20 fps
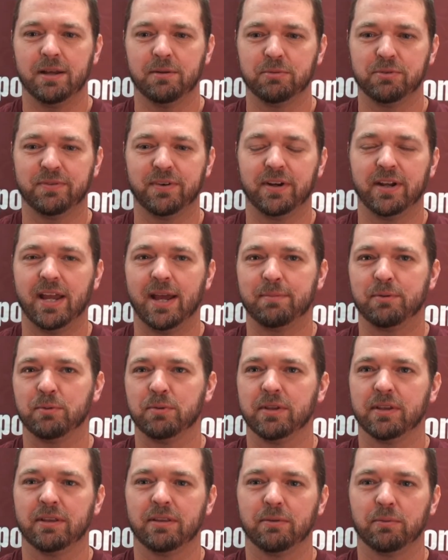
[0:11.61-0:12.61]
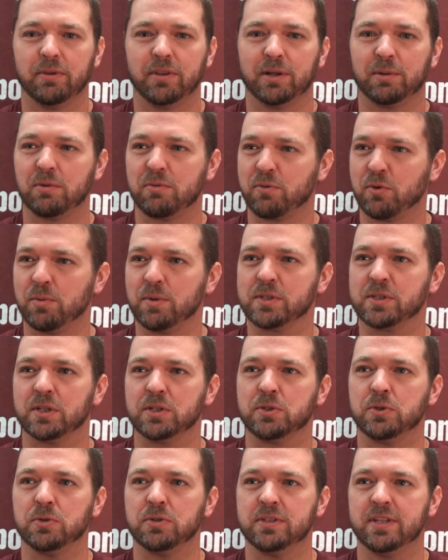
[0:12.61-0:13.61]
I was very happy with, with our performance
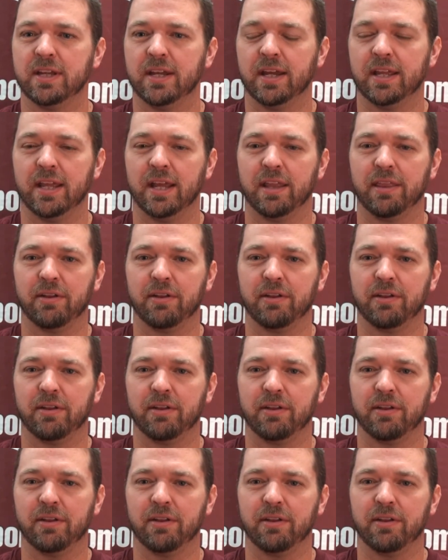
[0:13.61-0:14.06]
on Tuesday.